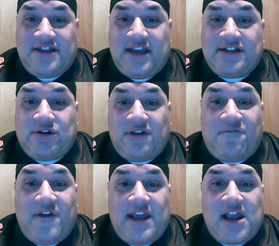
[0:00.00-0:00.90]
I think it's only
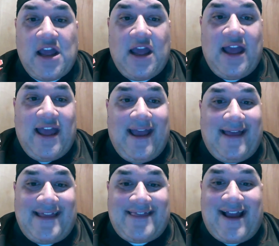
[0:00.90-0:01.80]
fitting
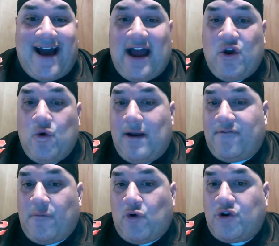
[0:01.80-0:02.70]
that the guy who
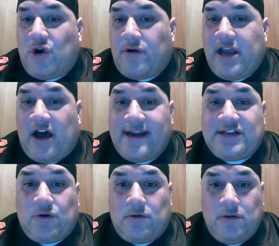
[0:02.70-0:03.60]
went from Nordonia High
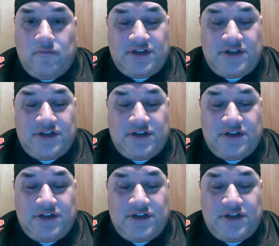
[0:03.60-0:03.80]
School,